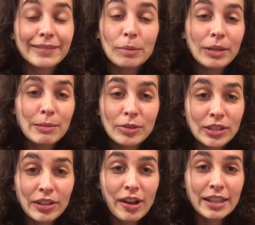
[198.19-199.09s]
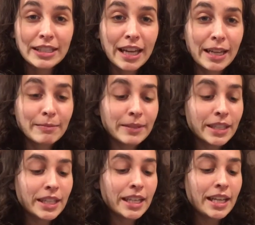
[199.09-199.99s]
They play music all the time.
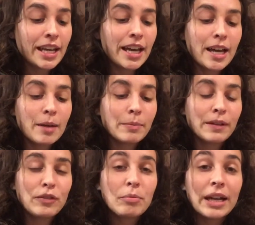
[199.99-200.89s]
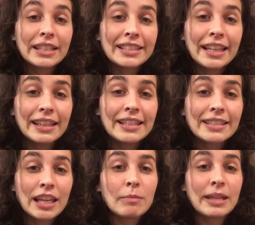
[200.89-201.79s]
But if you practice at least
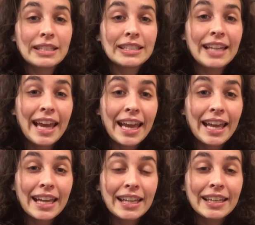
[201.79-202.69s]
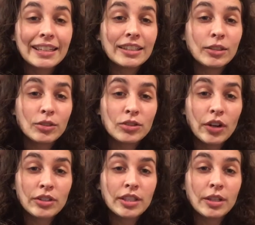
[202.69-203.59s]
10 minutes a day, you'll
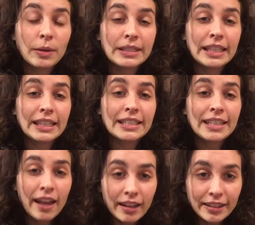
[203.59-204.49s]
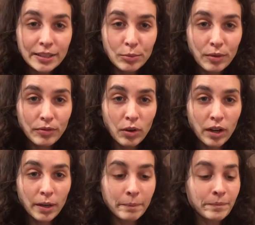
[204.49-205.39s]
start to notice that these calluses will
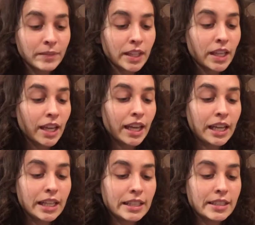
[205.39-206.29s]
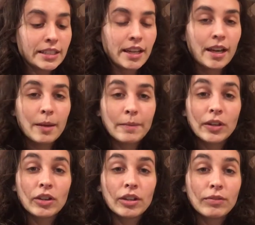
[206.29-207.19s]
form, and
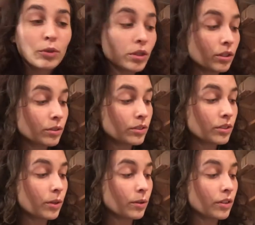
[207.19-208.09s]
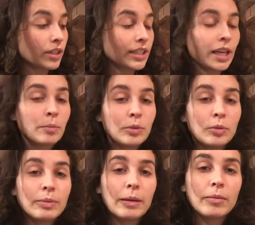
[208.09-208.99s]
they're good for you. So they're going to help you
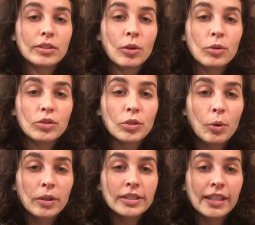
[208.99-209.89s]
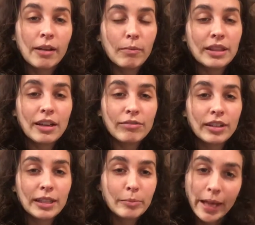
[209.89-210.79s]
be able to hold your chords down without
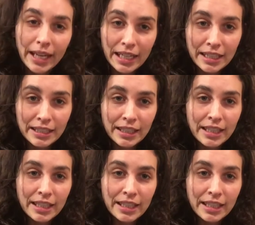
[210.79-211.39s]
feeling pain.